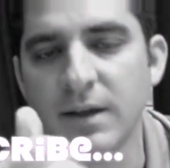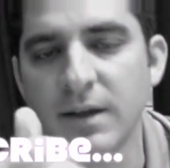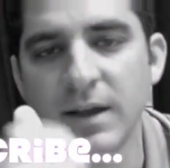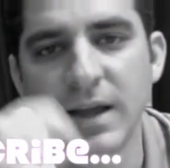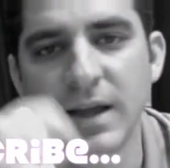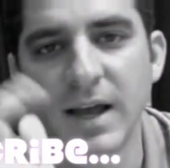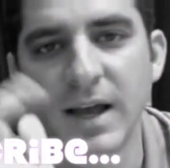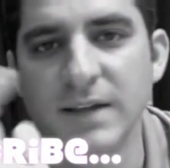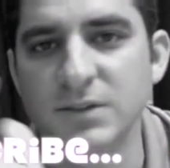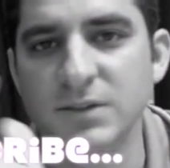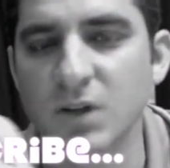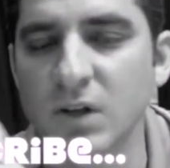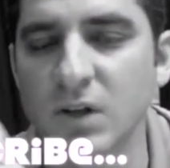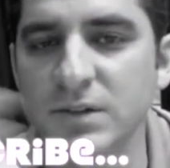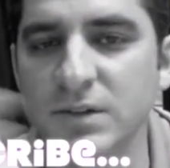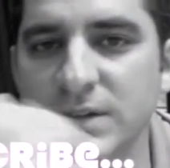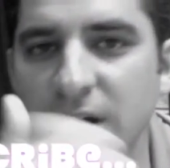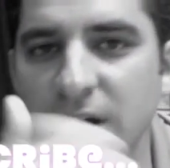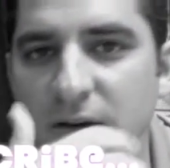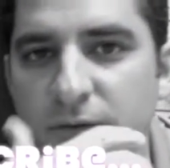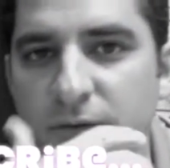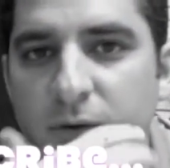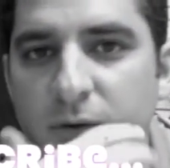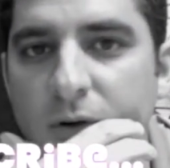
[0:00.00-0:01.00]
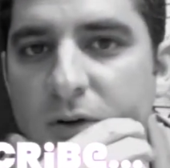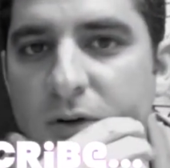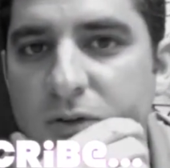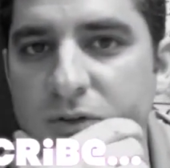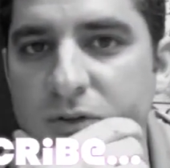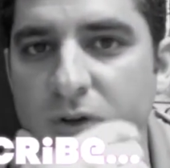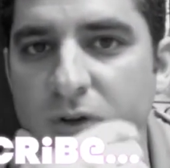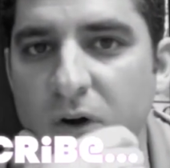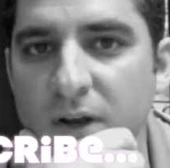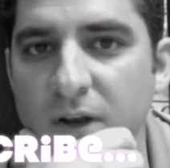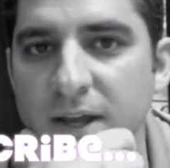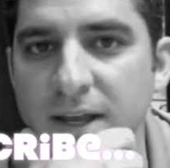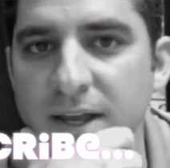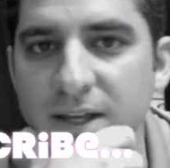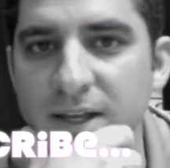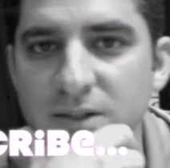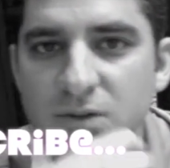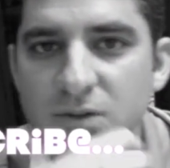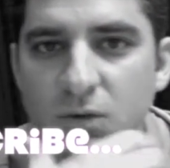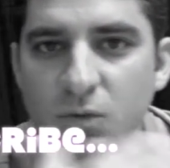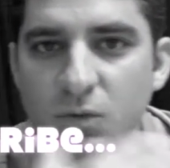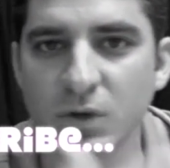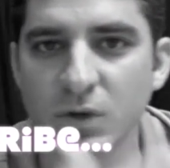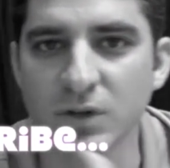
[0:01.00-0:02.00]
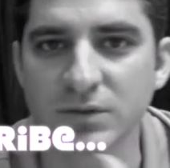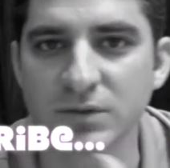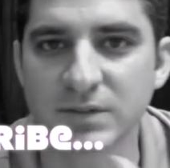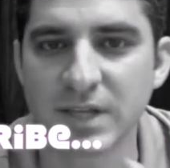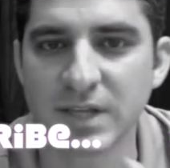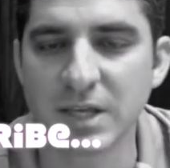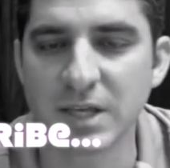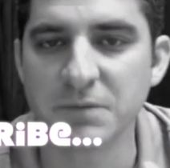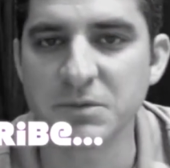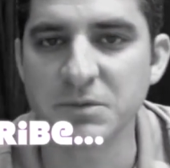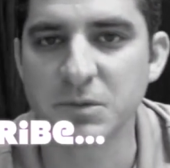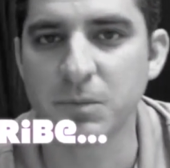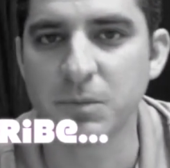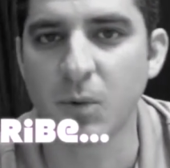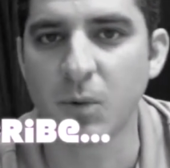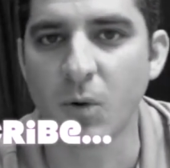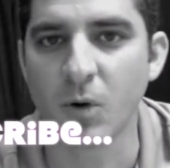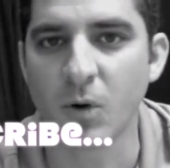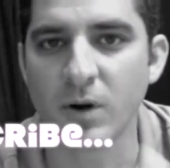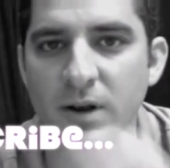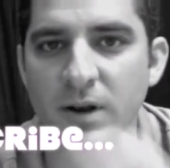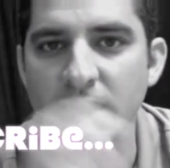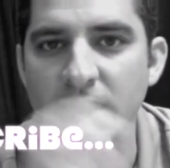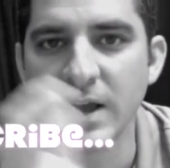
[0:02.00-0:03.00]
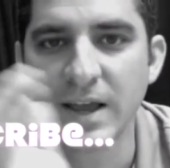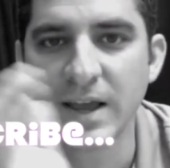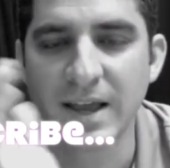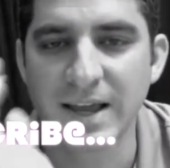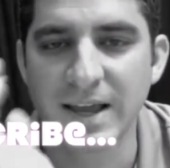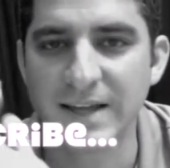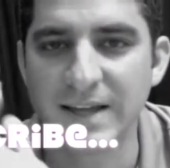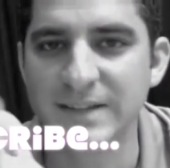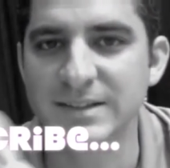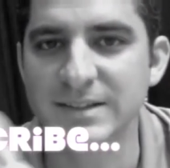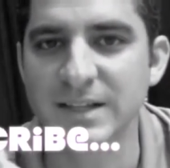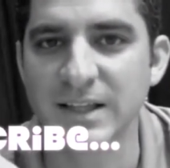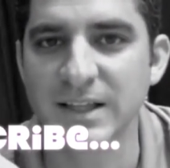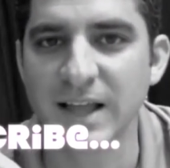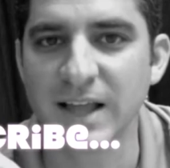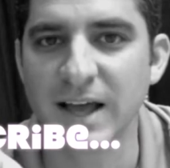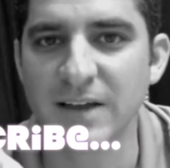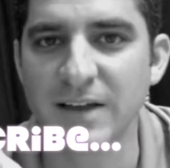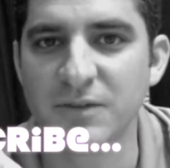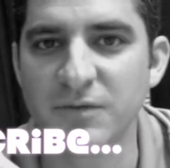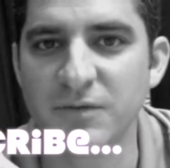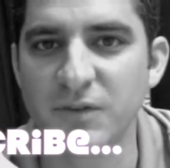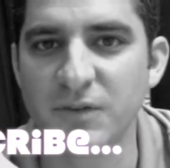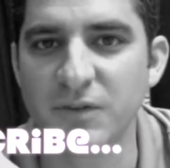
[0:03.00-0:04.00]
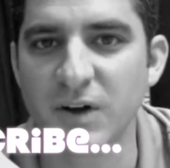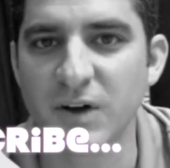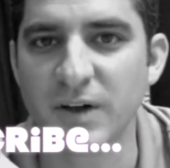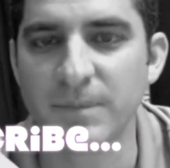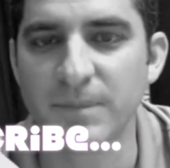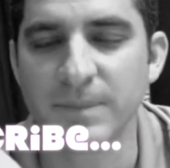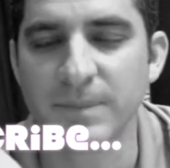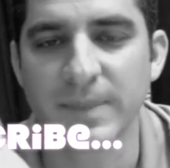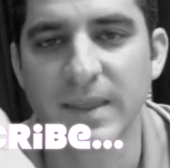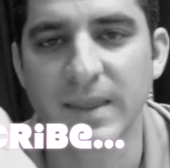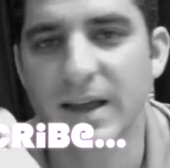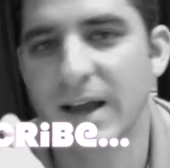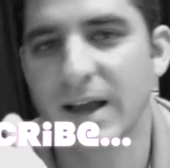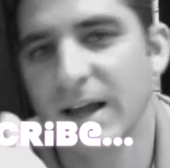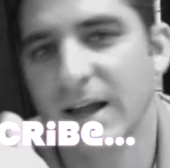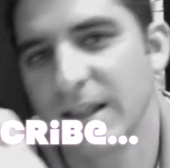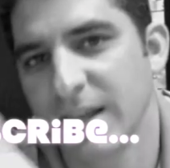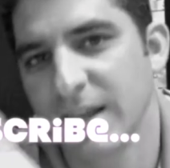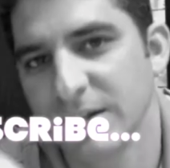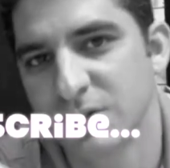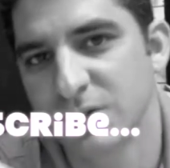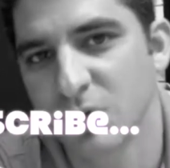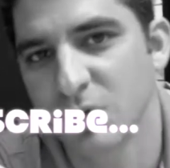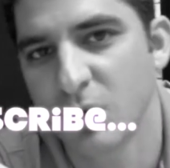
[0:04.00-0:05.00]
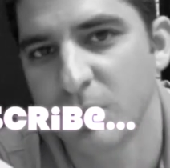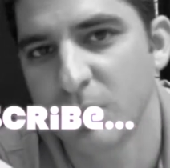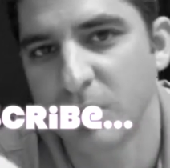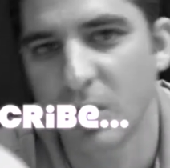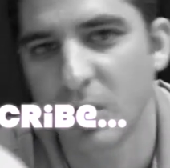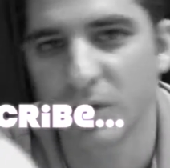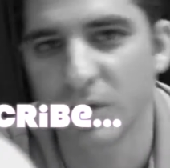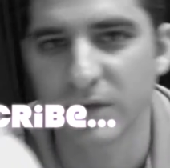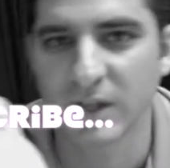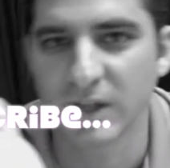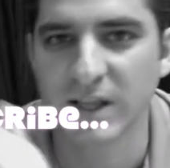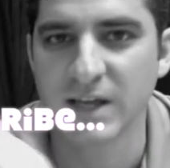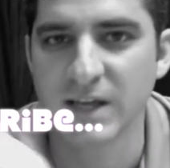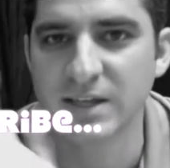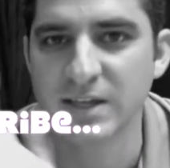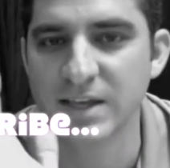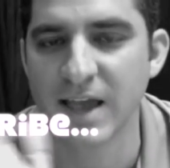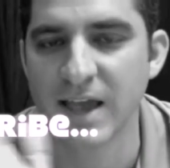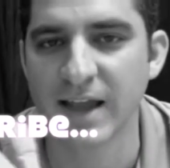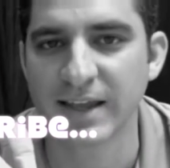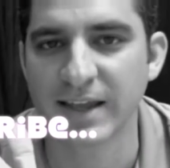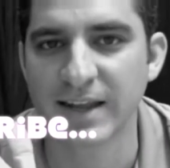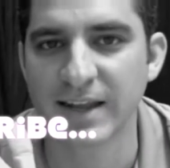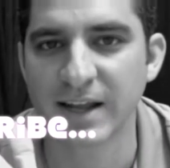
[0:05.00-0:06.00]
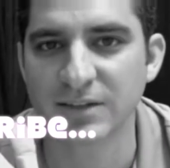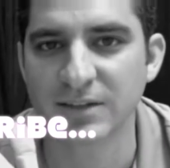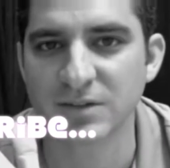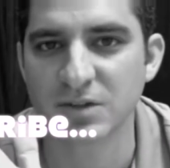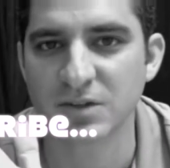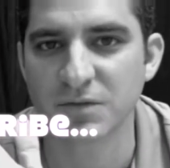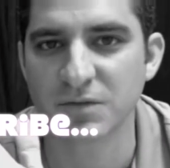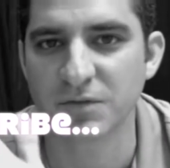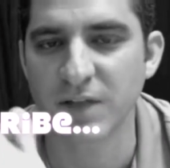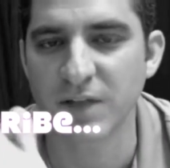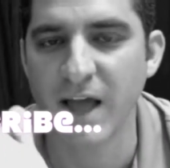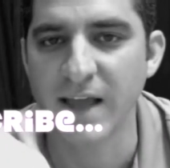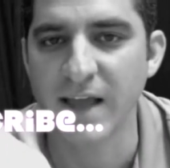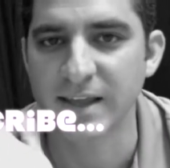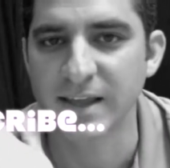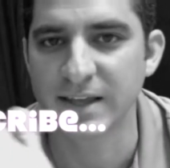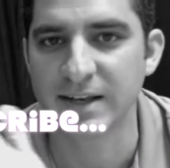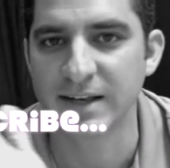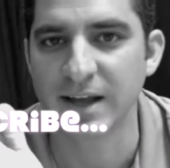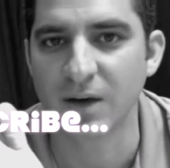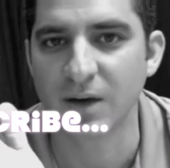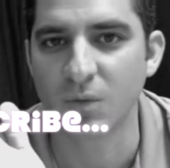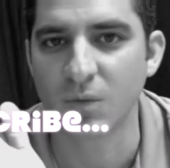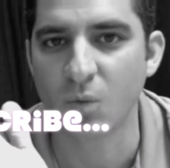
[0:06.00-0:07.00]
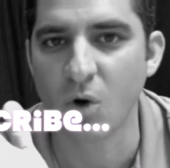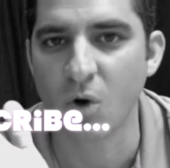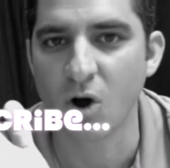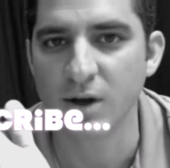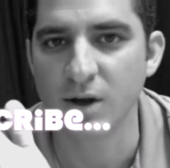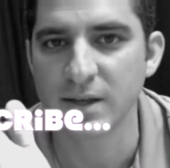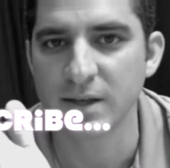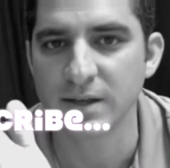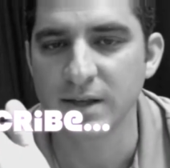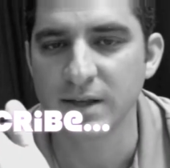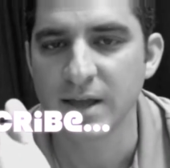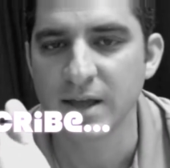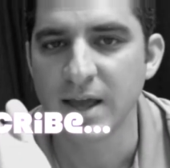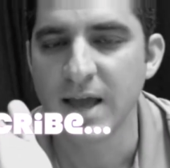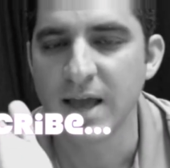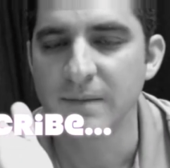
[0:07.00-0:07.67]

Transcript: That's all he's got to focus on, and it's a real team sport, and it's a lot of fun. I like doing both. I like yakking out to the flat, getting out walking.